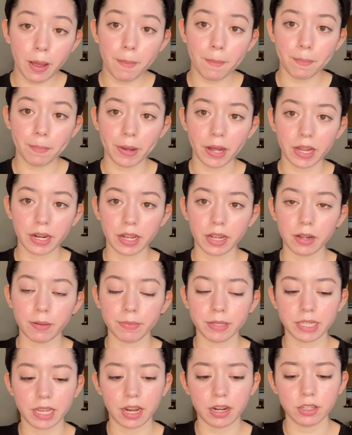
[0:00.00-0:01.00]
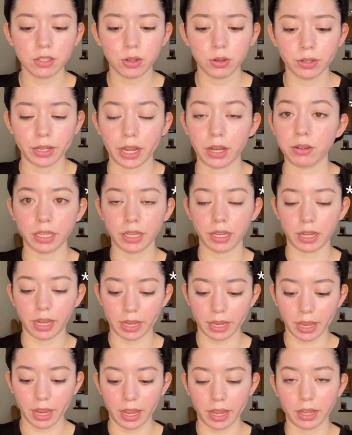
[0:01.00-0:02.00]
but it's kind of sold out. I
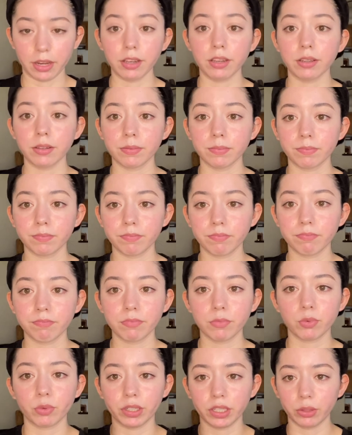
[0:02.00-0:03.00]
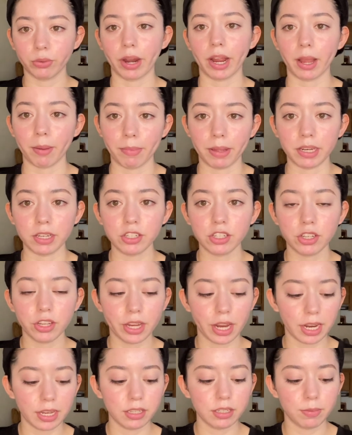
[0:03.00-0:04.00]
can't really recommend it to you
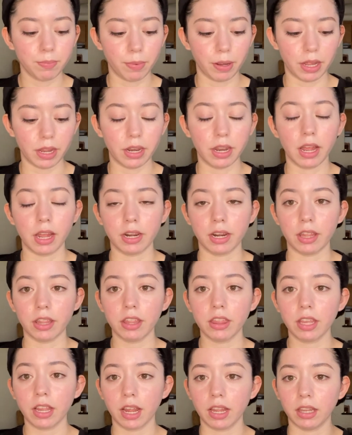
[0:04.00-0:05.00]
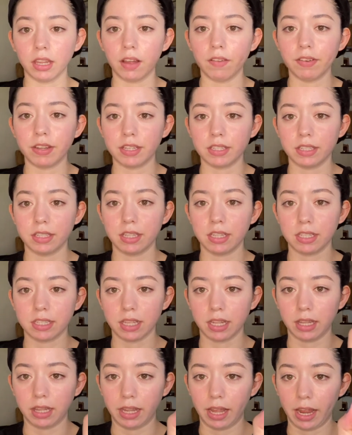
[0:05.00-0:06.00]
guys. But another thing I loved is this
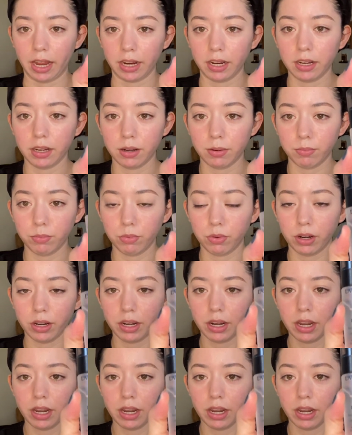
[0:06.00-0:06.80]
Lancome one.